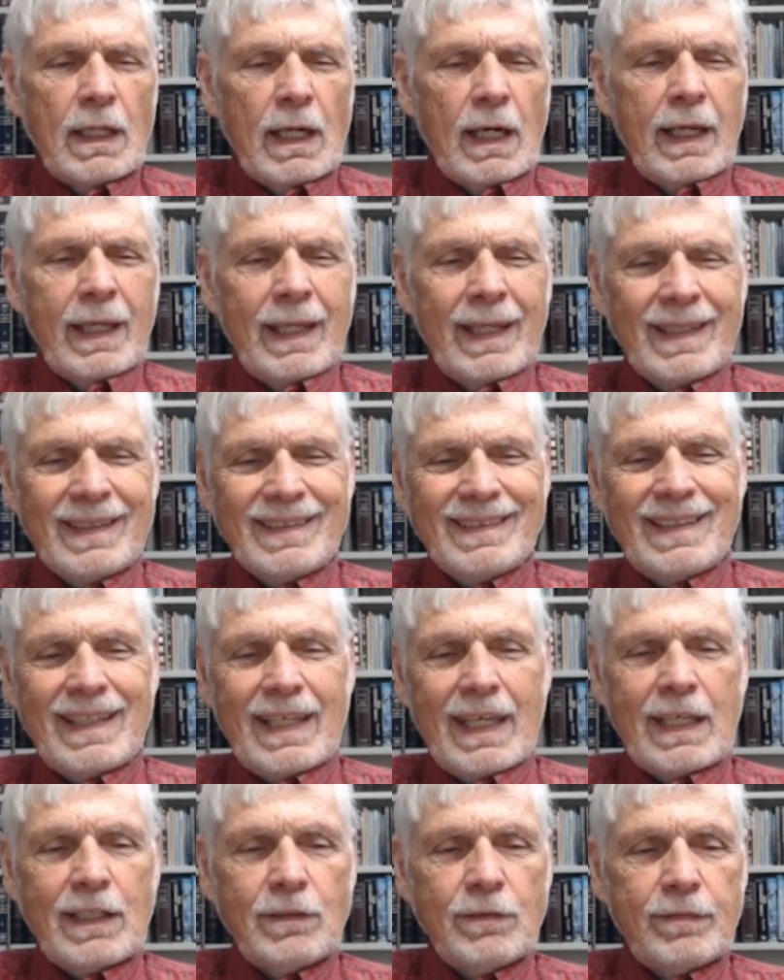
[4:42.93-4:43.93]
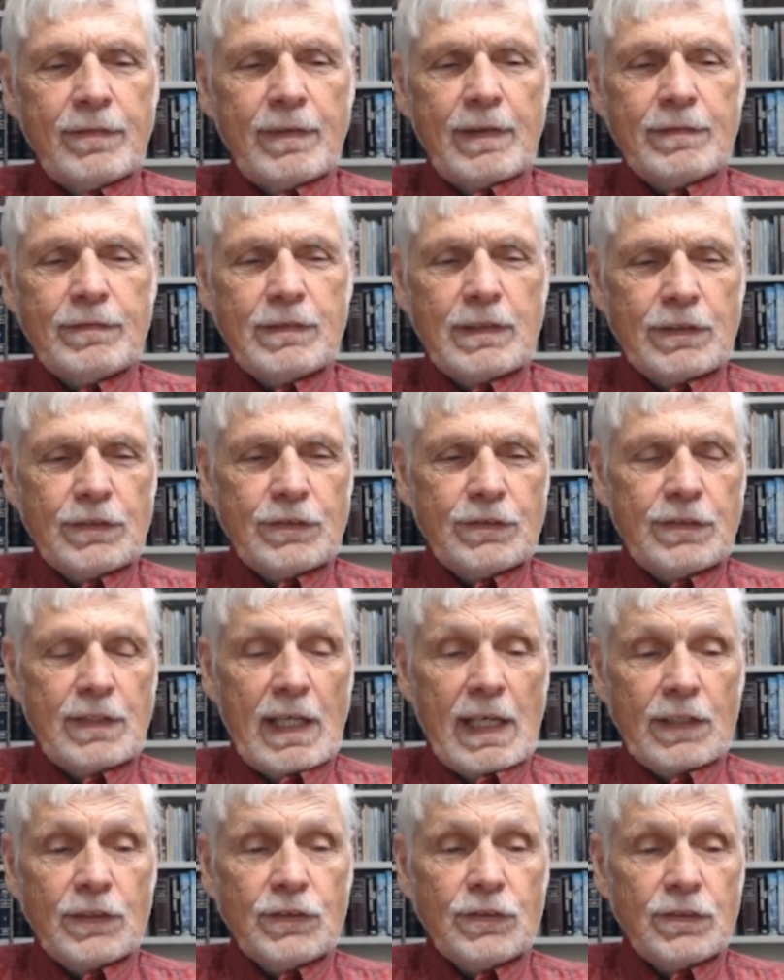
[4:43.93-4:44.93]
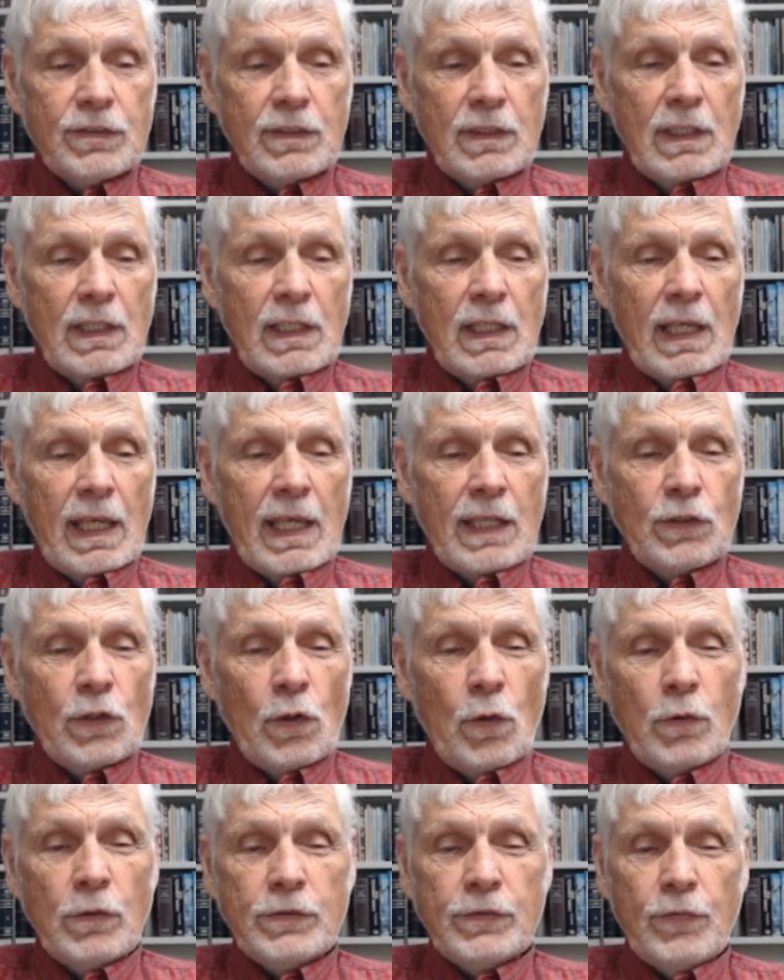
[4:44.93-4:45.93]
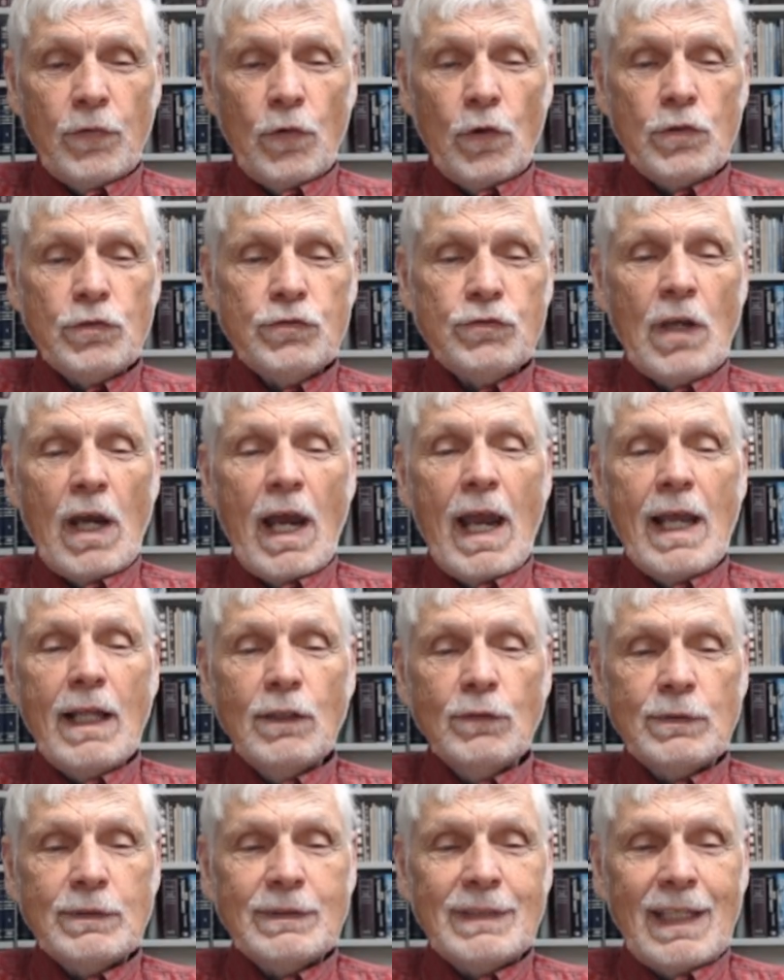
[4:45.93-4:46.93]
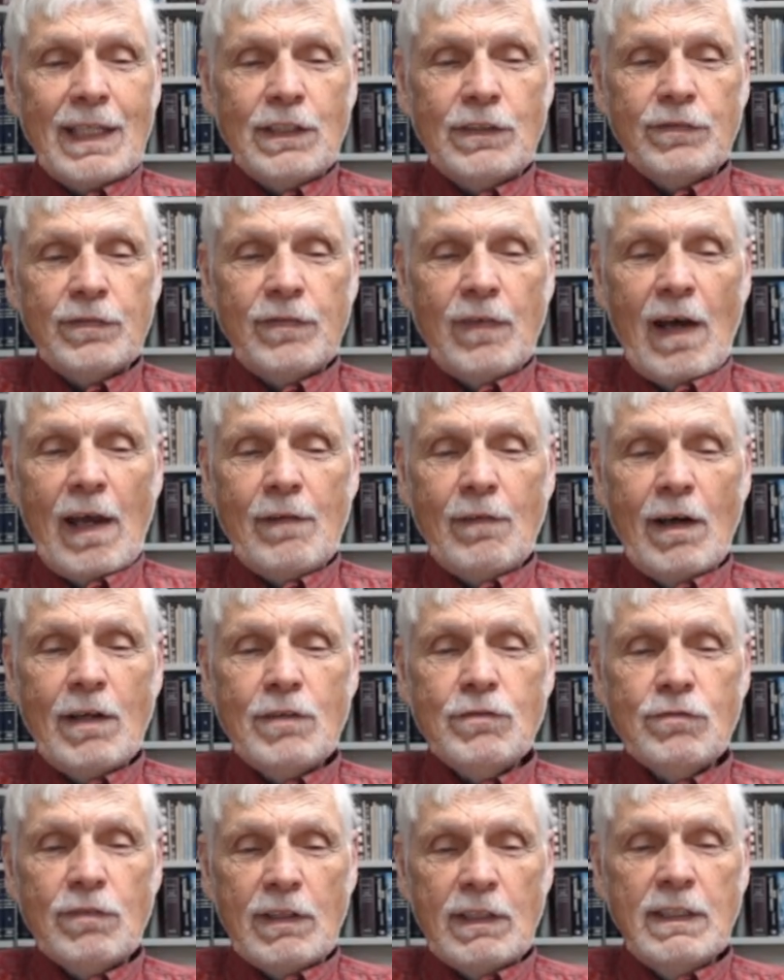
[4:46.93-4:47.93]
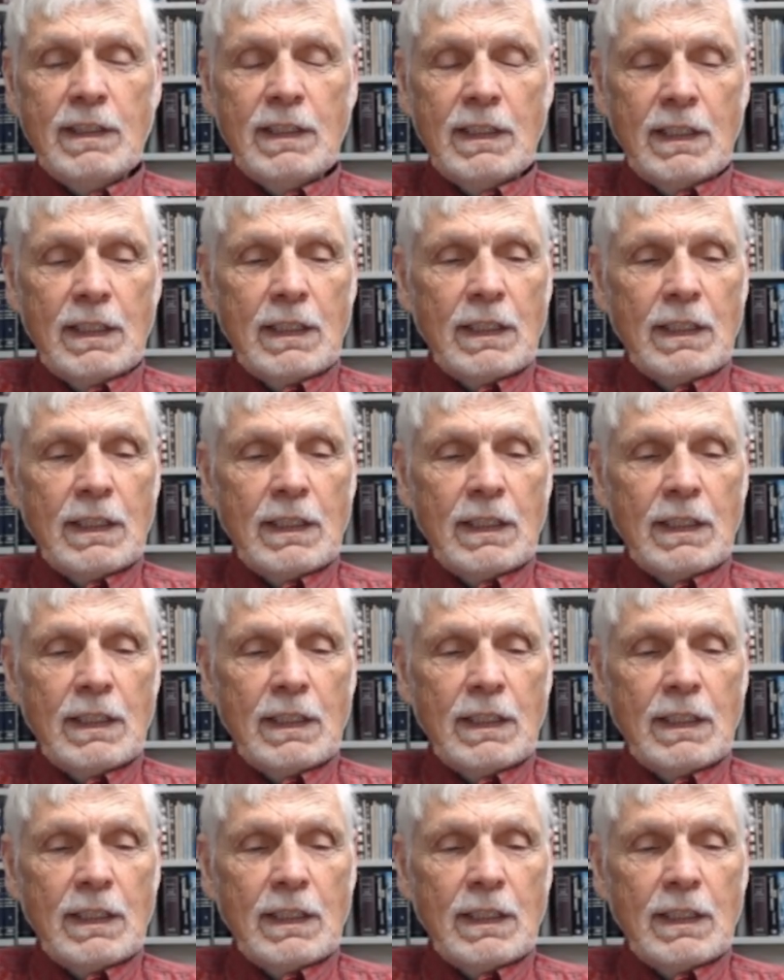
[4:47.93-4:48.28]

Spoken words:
in 1056, and Noah's first child was aged 500.